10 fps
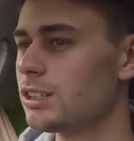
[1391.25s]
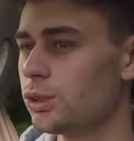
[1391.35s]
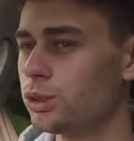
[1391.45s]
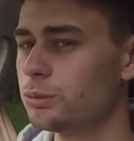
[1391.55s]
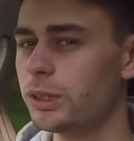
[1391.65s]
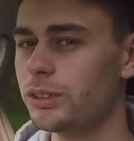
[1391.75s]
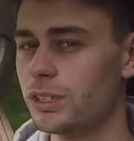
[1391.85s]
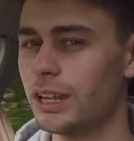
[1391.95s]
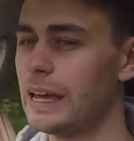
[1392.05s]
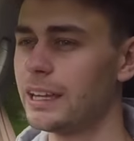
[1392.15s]
It's
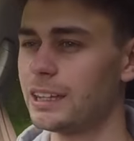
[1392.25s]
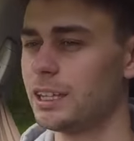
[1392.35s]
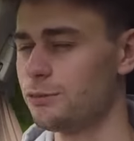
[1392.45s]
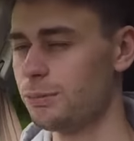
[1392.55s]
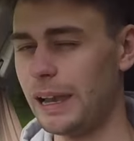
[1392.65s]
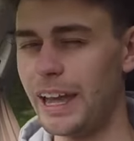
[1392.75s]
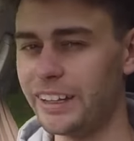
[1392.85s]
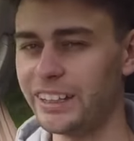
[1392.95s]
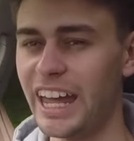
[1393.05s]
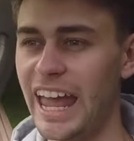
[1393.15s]
almost like they've
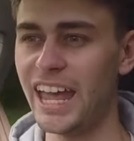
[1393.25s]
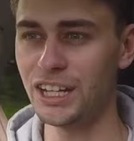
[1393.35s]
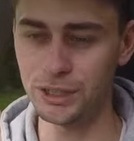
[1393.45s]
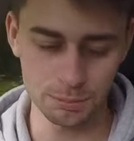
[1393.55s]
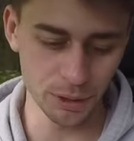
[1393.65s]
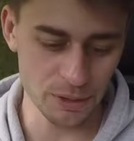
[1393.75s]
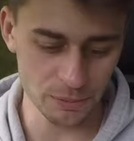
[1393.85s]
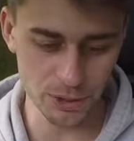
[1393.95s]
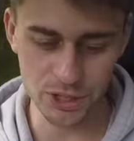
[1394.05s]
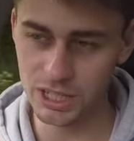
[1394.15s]
planned ahead, but
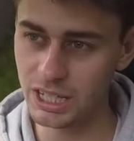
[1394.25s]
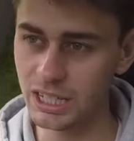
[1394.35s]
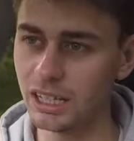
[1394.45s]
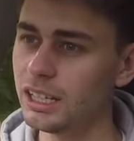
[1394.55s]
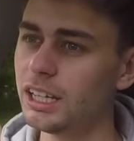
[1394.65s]
we'll see